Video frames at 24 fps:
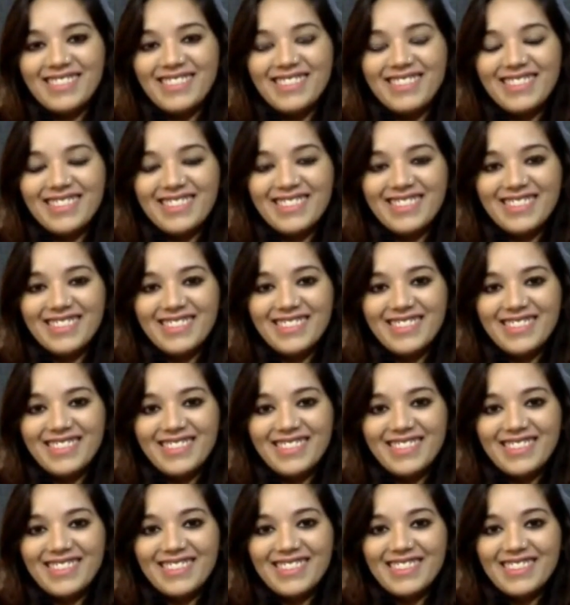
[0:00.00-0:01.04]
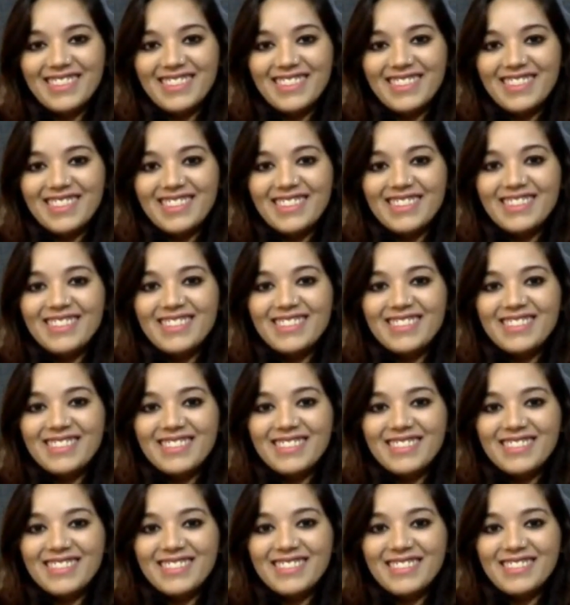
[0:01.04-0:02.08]

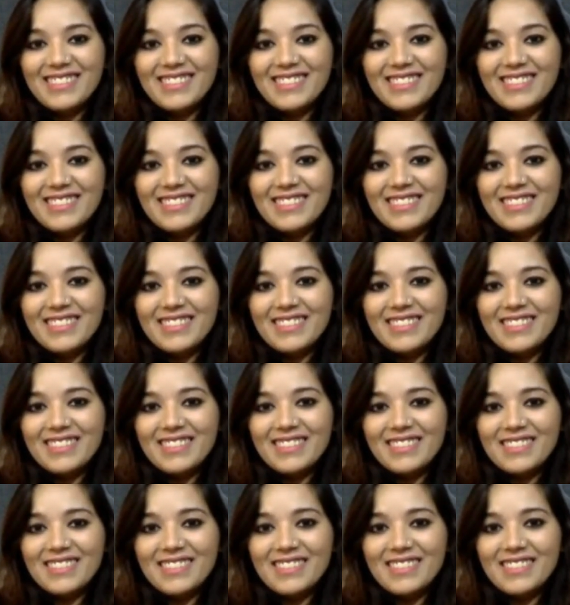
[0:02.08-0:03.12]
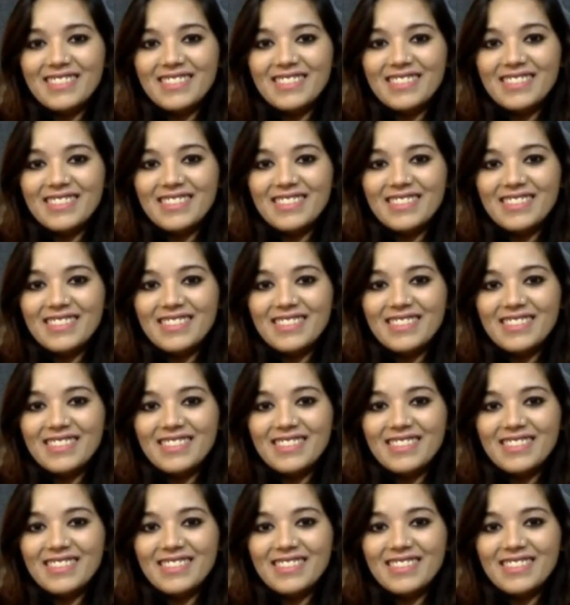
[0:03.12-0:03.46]
[no speech]